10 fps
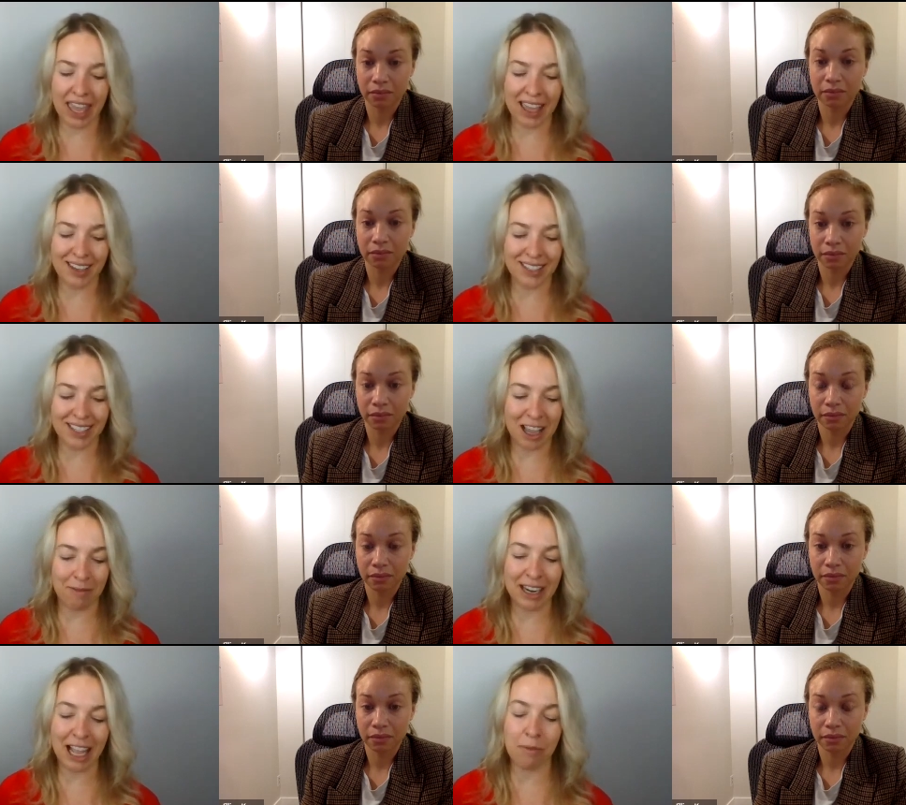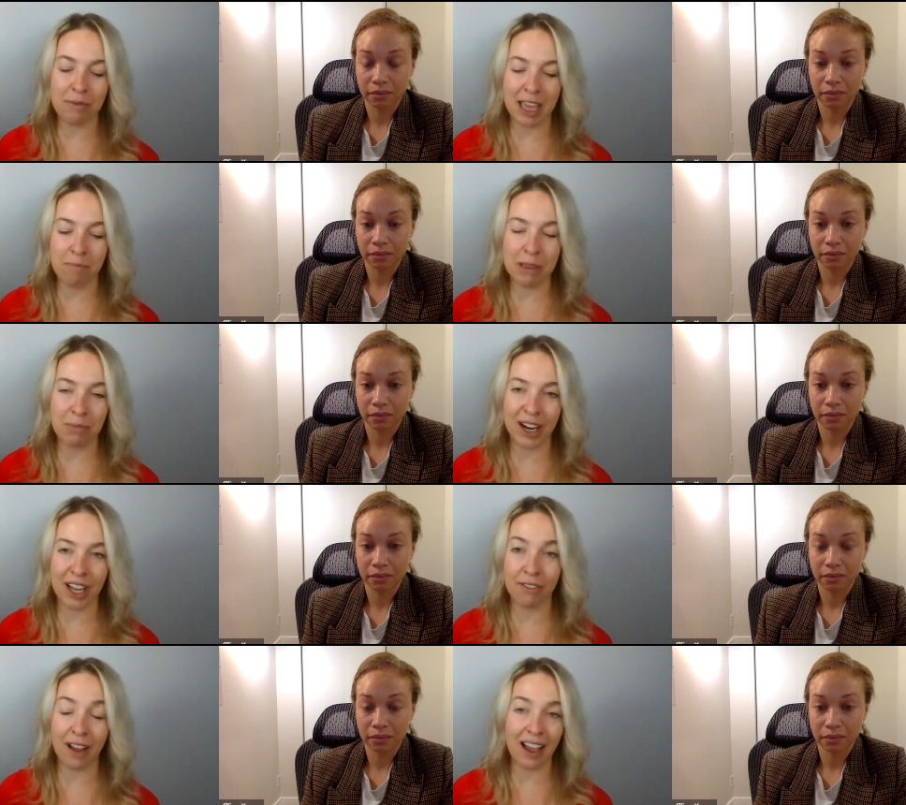Speaker 1: and um, it helped them be
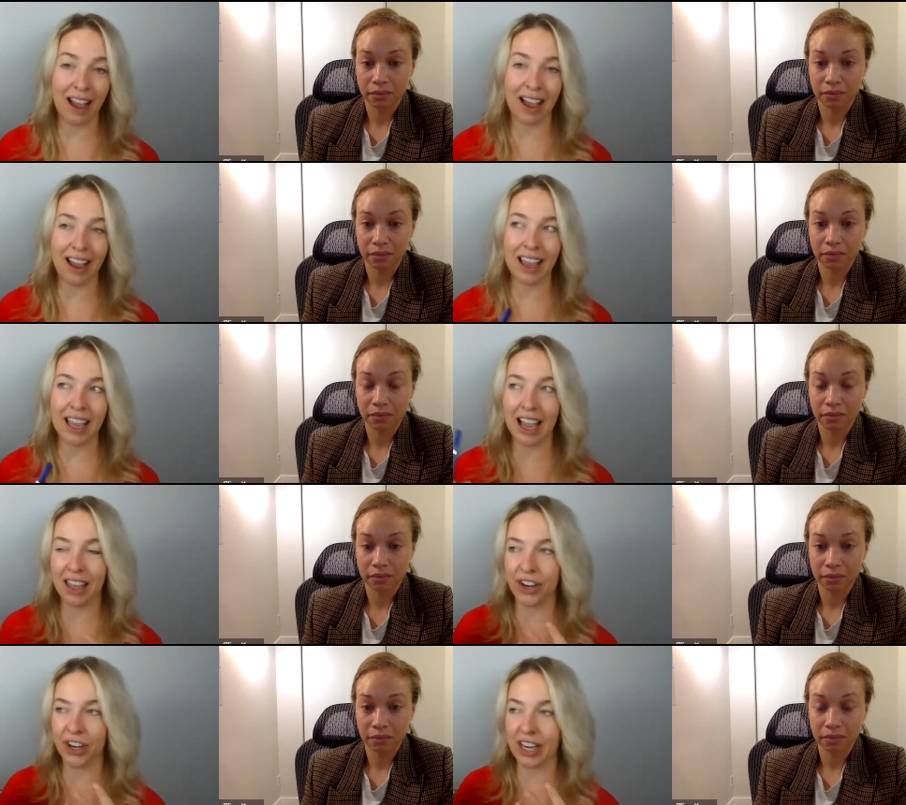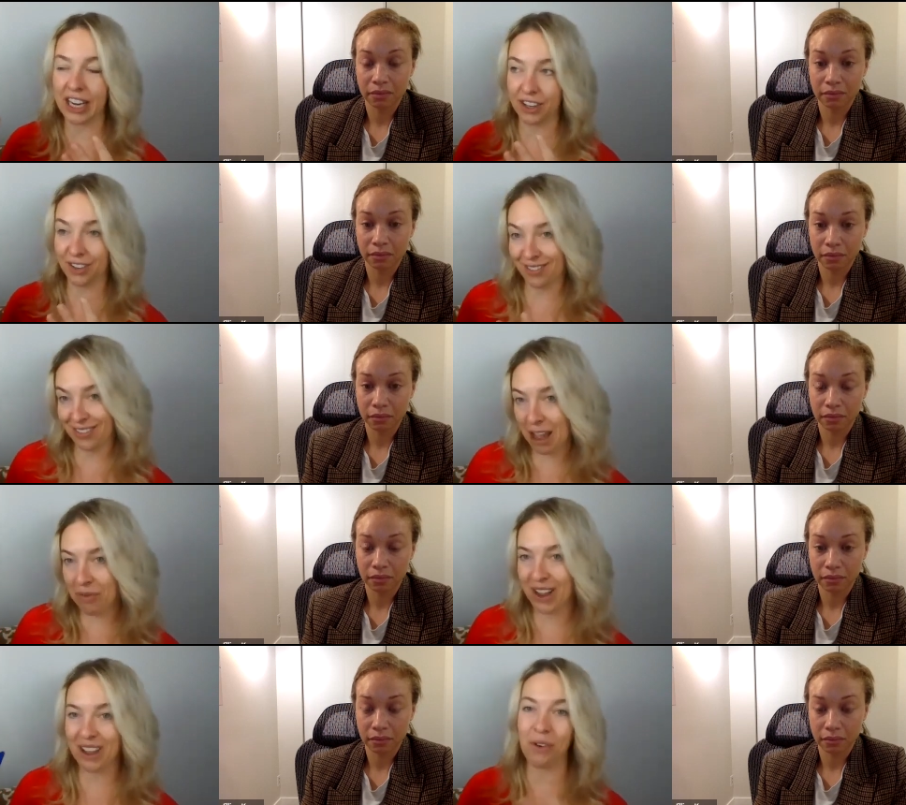brave either in
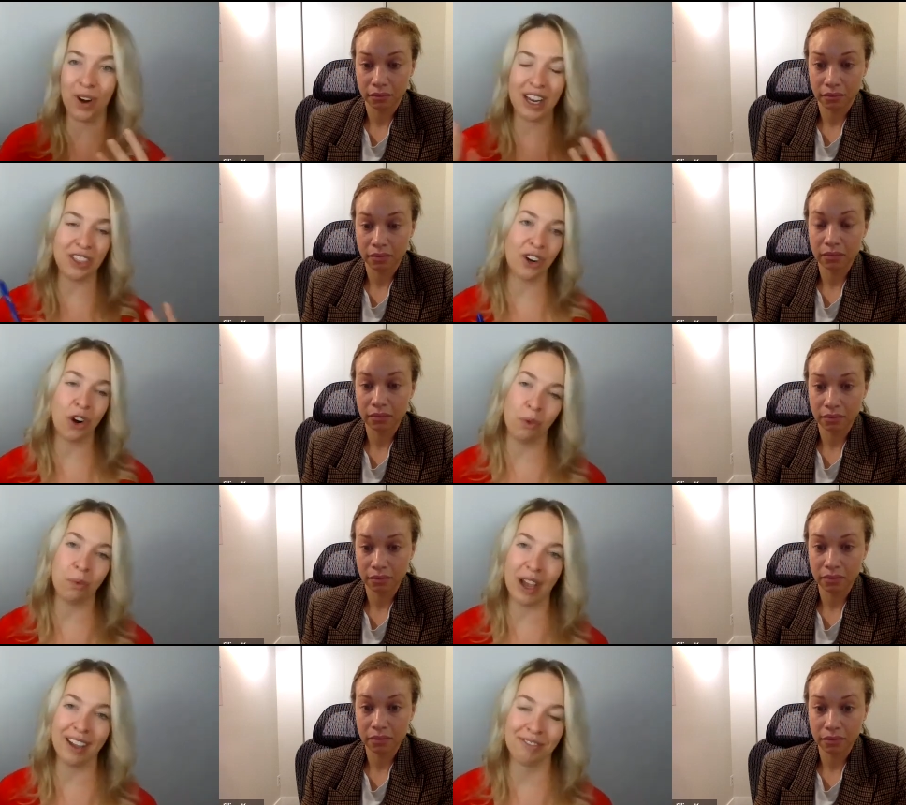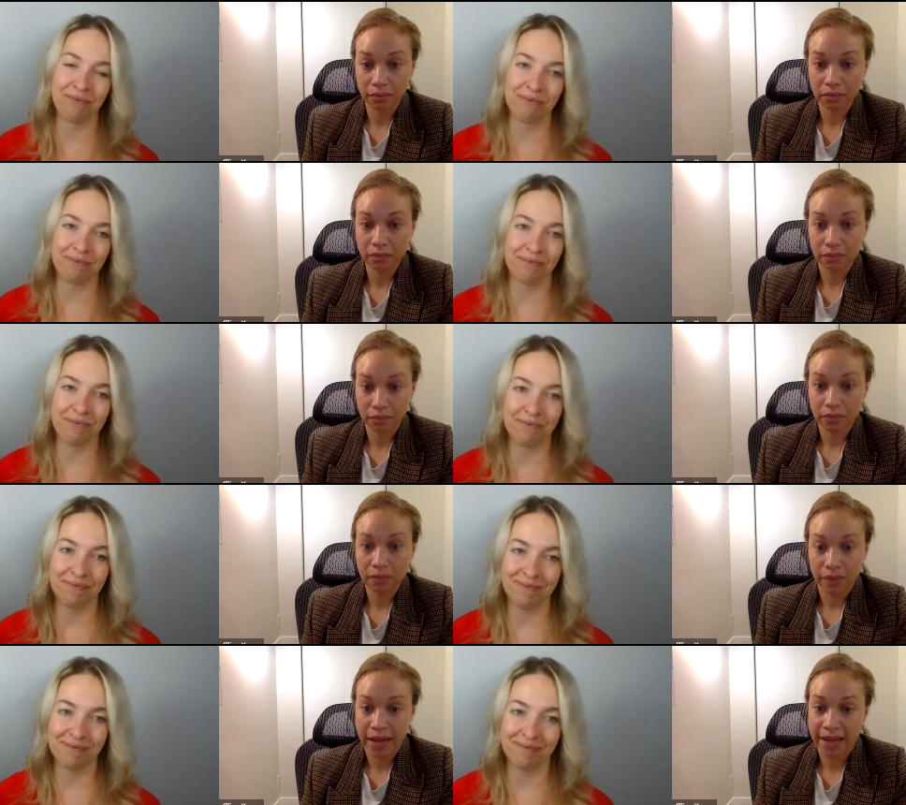that way or in their own way.
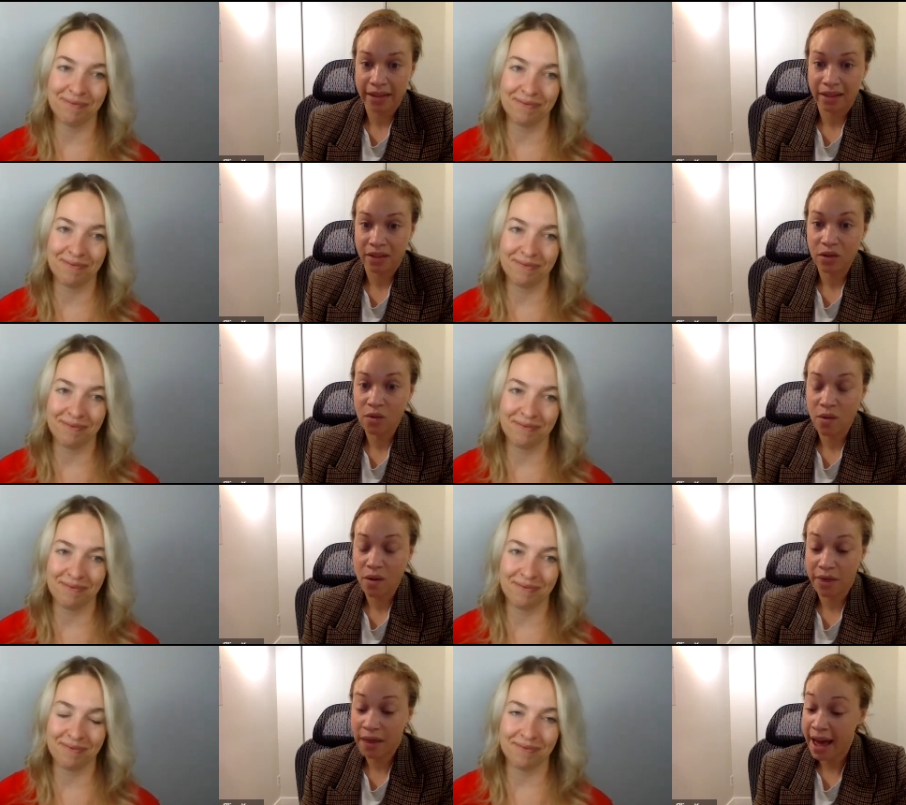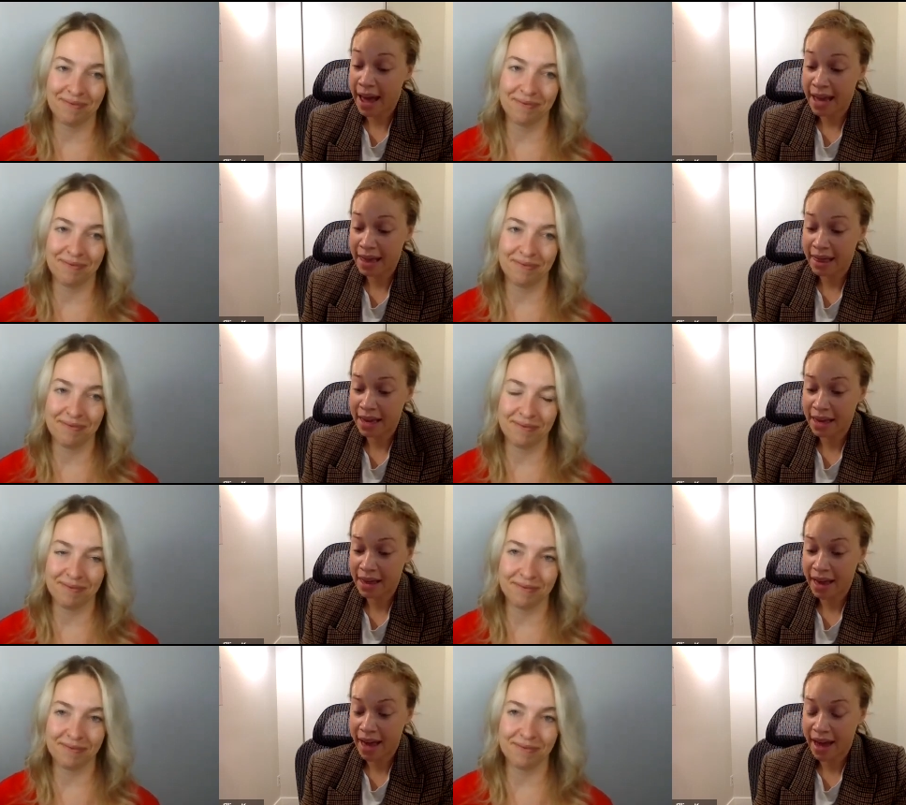
Speaker 2: Yes, no, I
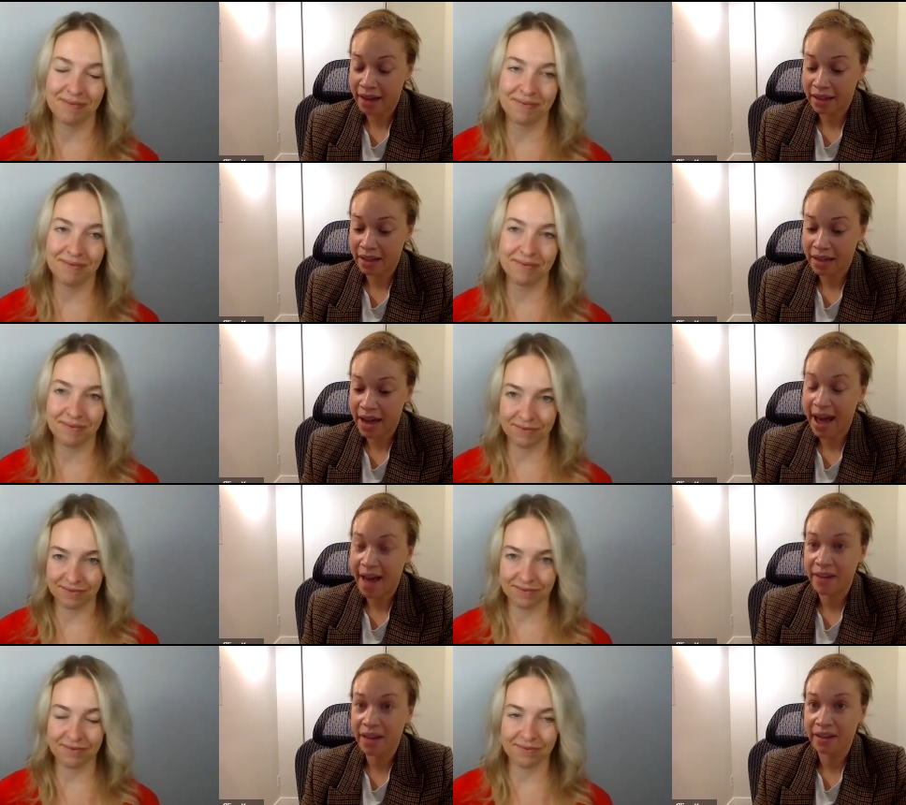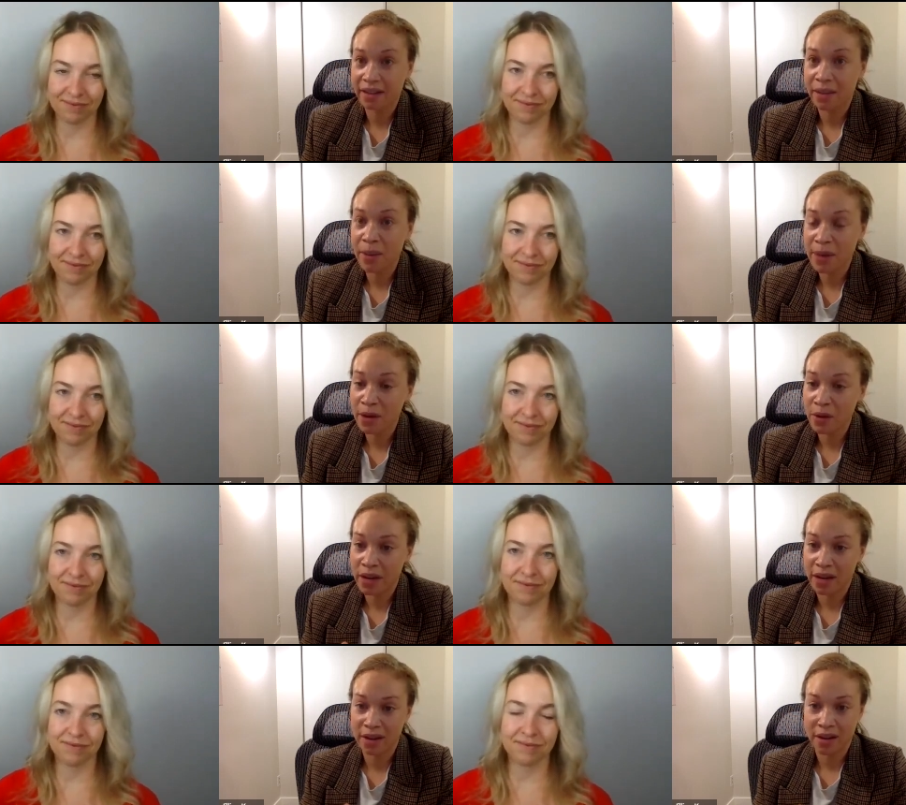think that, yeah, having someone that you
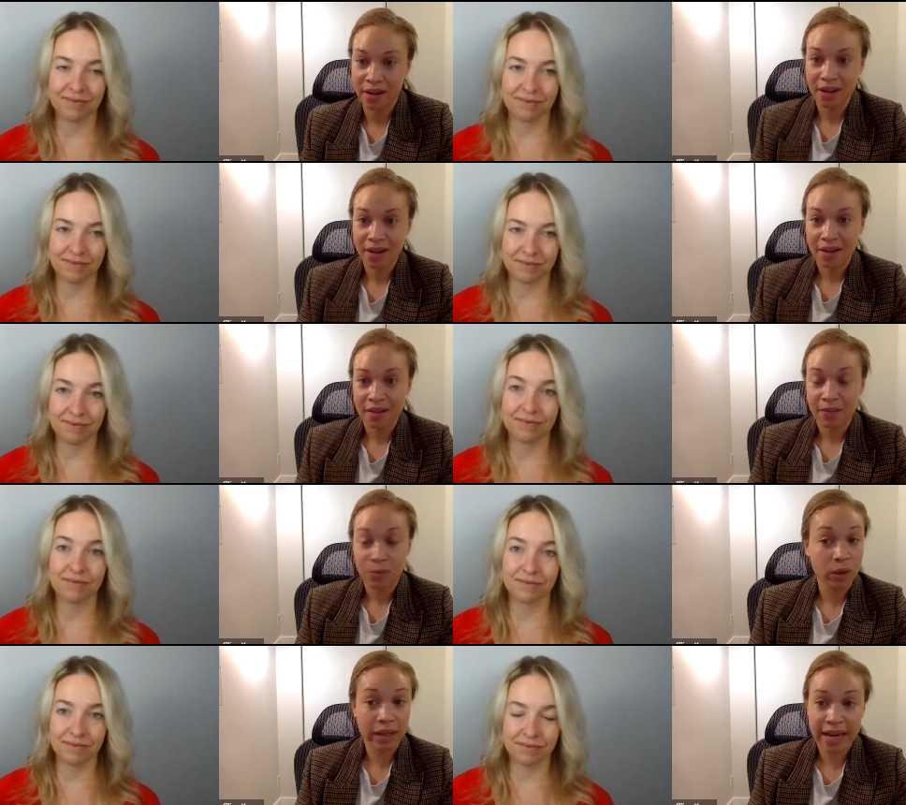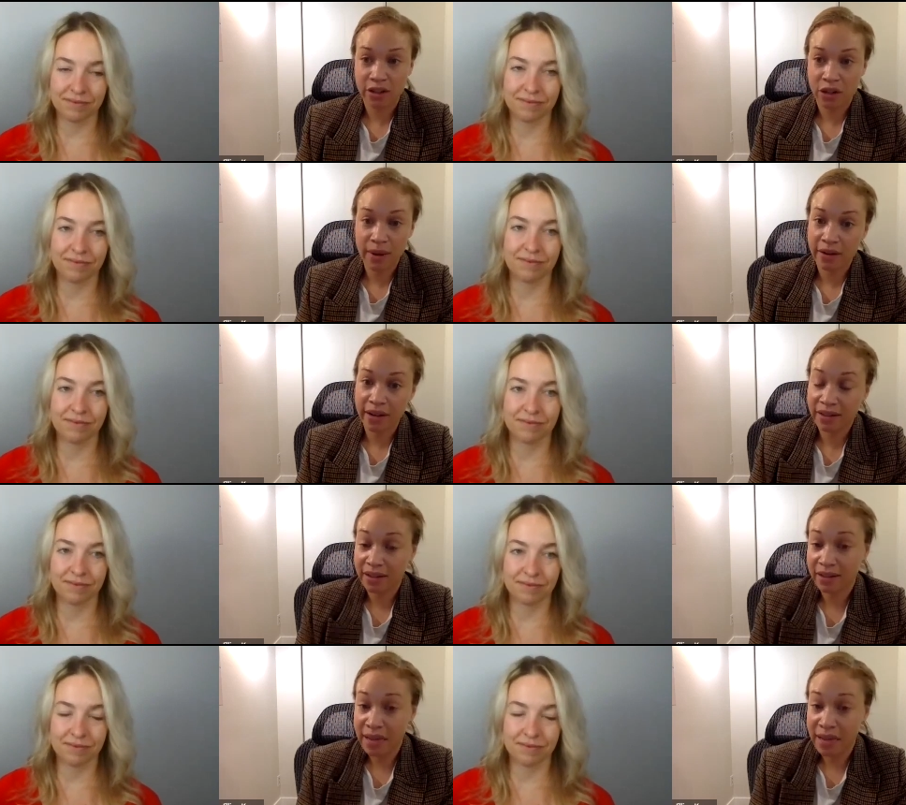can relate to, whether it's the